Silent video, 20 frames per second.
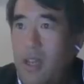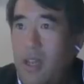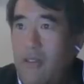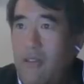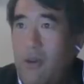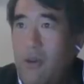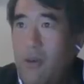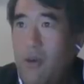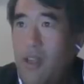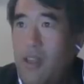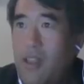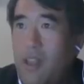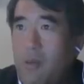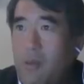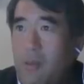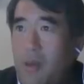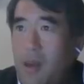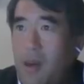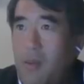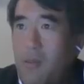Everyone and their
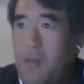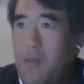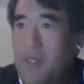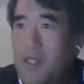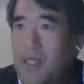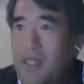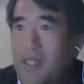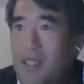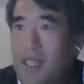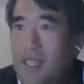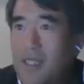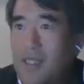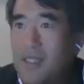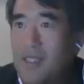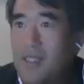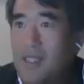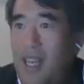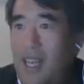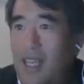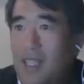mom was on
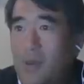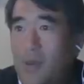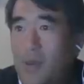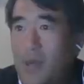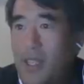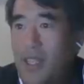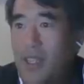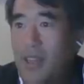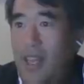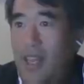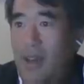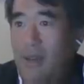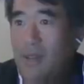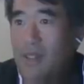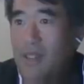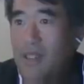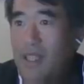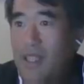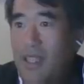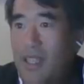Texas last week, and that
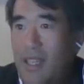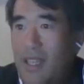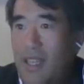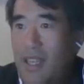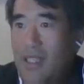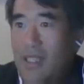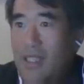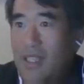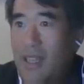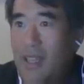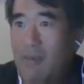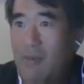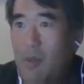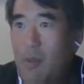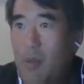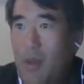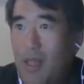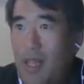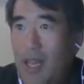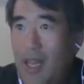was like a nice game to
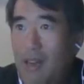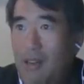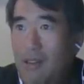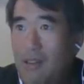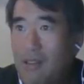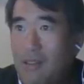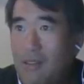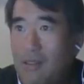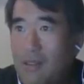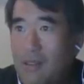pull out.